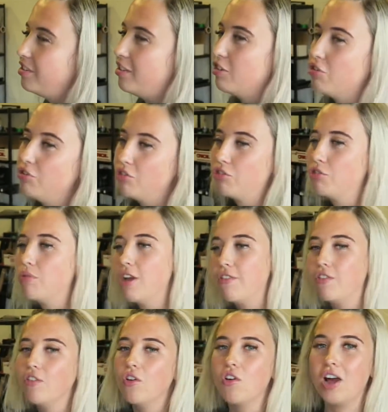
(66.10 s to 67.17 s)
600 square
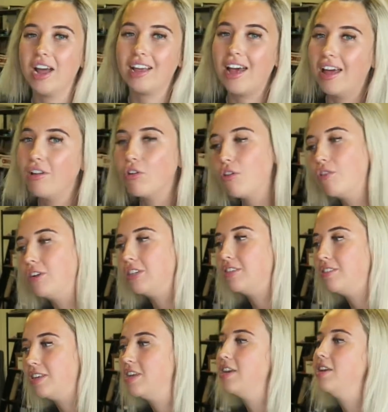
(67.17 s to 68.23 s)
foot. I can already
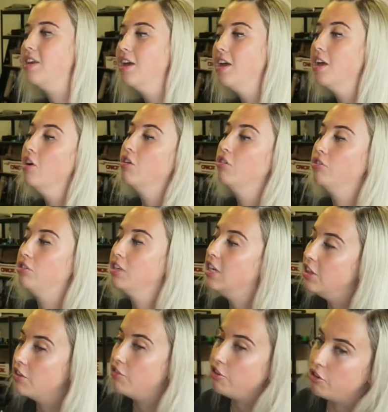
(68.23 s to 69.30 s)
see us
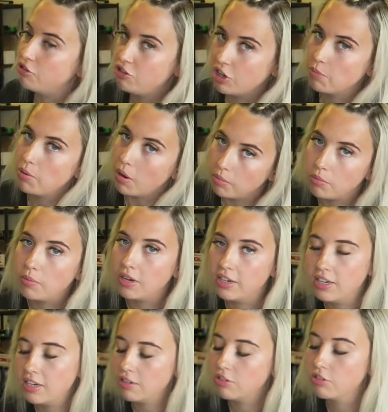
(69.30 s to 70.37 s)
in the future probably
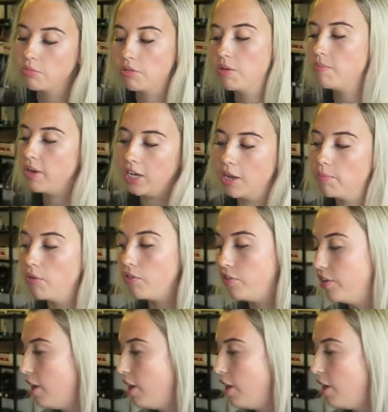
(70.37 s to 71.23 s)
needing something bigger, but for